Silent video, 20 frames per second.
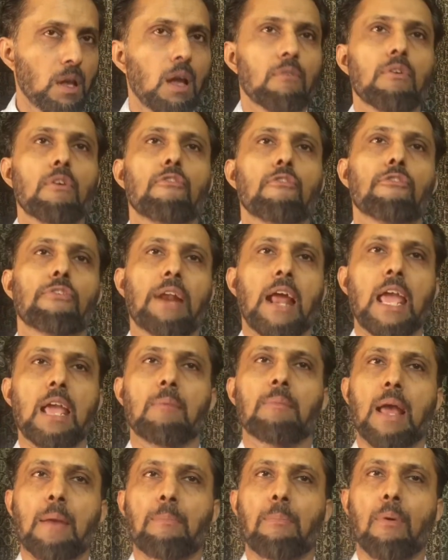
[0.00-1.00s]
we
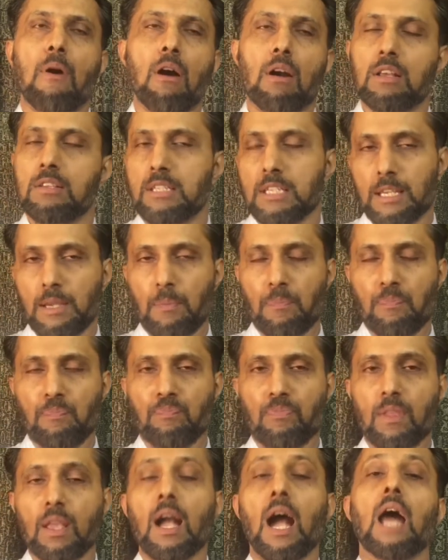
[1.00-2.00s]
framed a policy
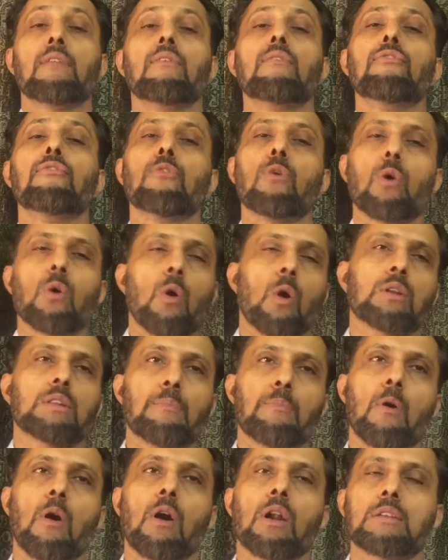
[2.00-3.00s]
and we followed
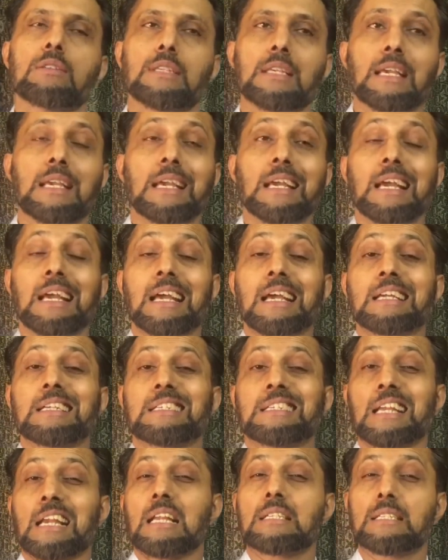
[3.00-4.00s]
the policy
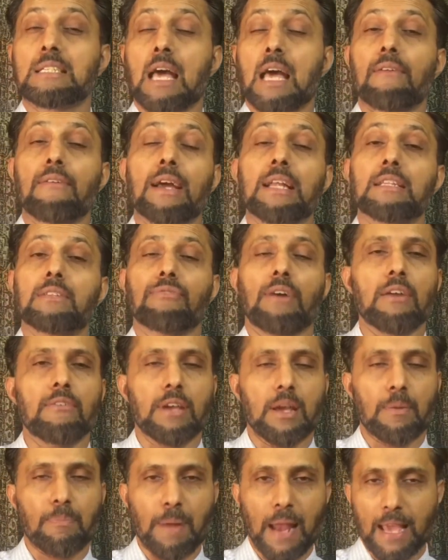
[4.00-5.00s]
till 7th
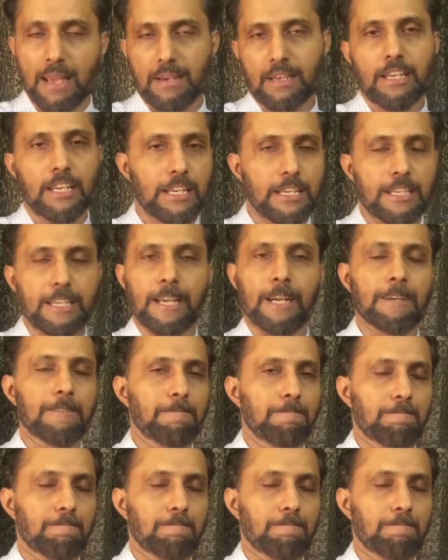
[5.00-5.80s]
5-year plan in India.